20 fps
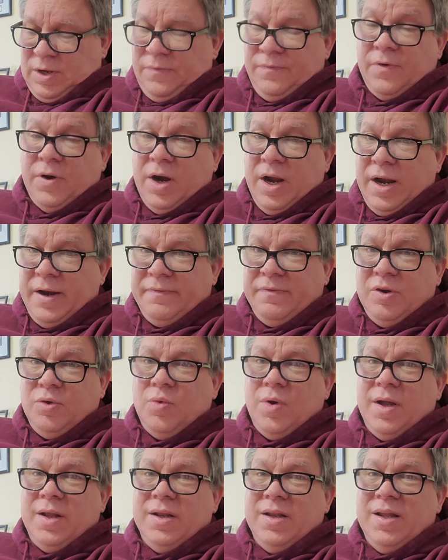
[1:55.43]
For
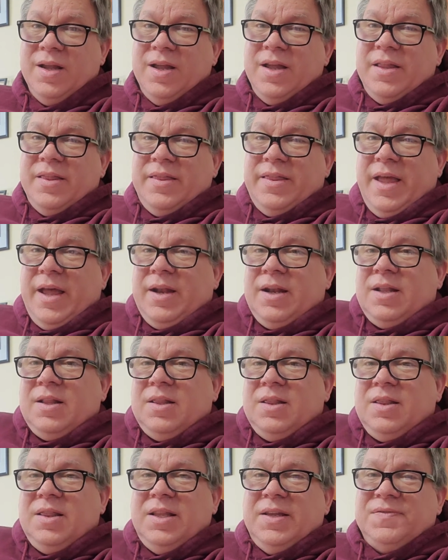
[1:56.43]
everyone that
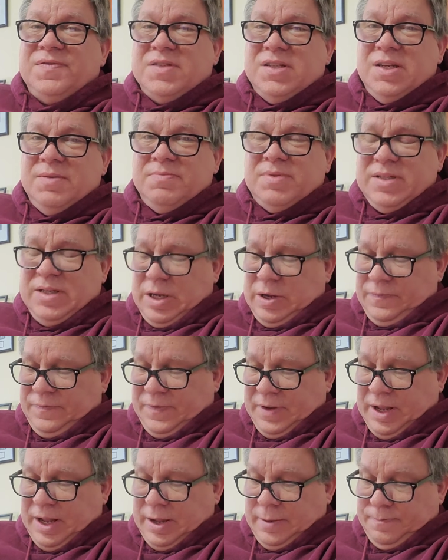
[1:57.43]
lifts himself
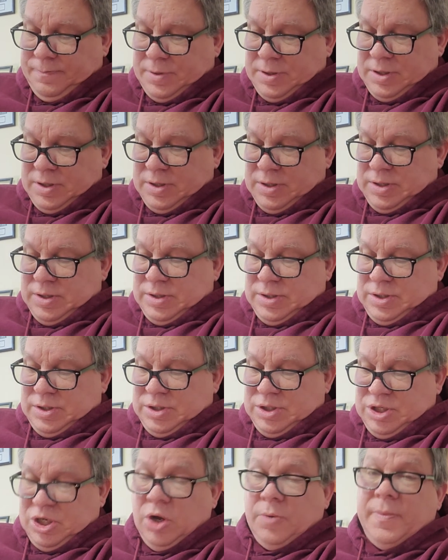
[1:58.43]
up
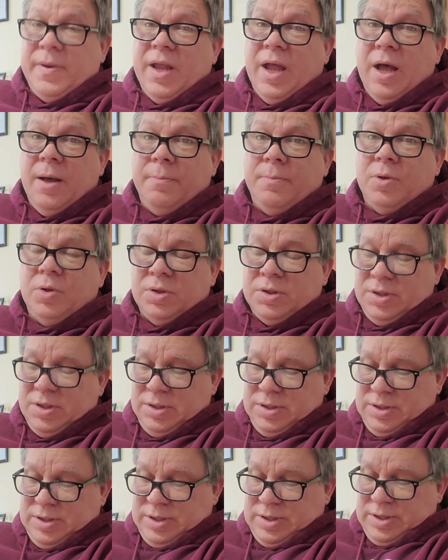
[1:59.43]
shall be humbled
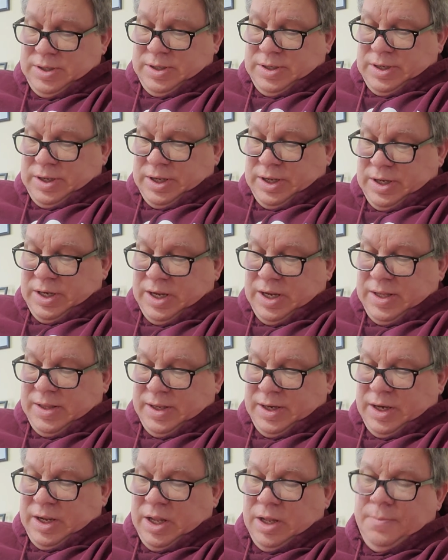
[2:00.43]
and he
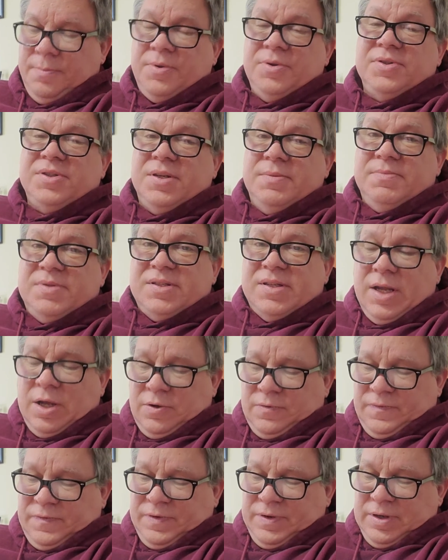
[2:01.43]
that humbles
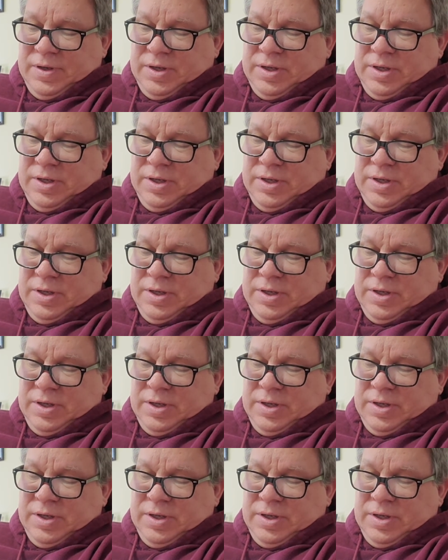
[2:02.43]
himself